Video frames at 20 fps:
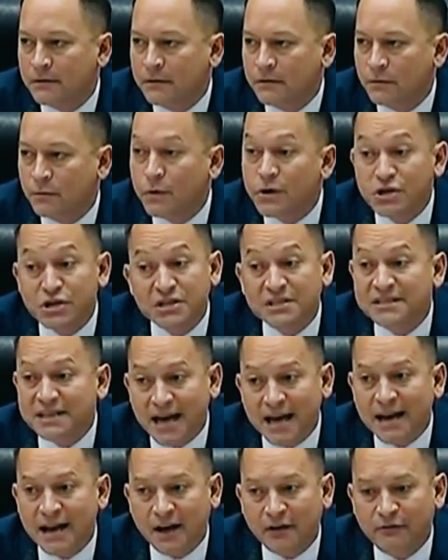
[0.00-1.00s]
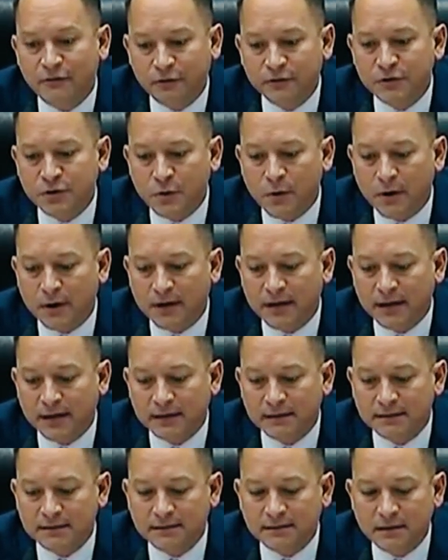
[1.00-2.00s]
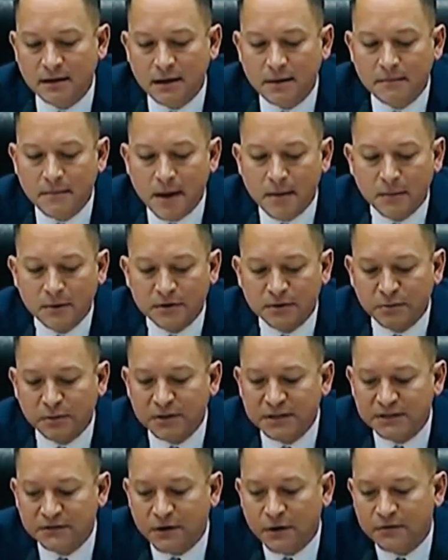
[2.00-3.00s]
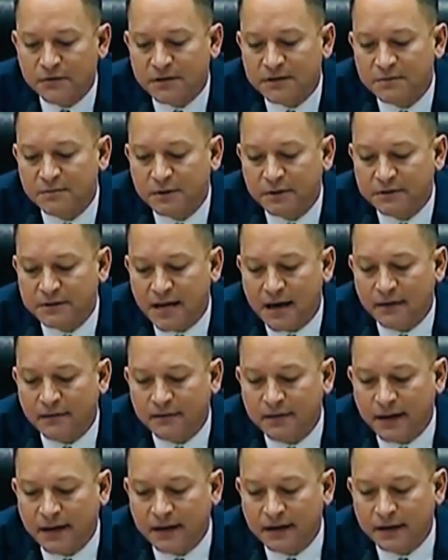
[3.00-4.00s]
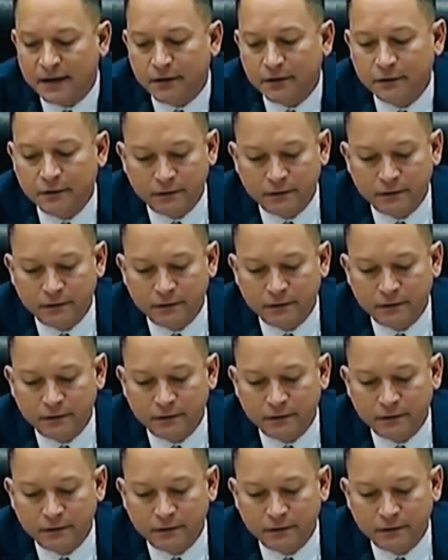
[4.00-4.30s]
which is not helpful to our kids. Members, please vote this bill down. Thank you.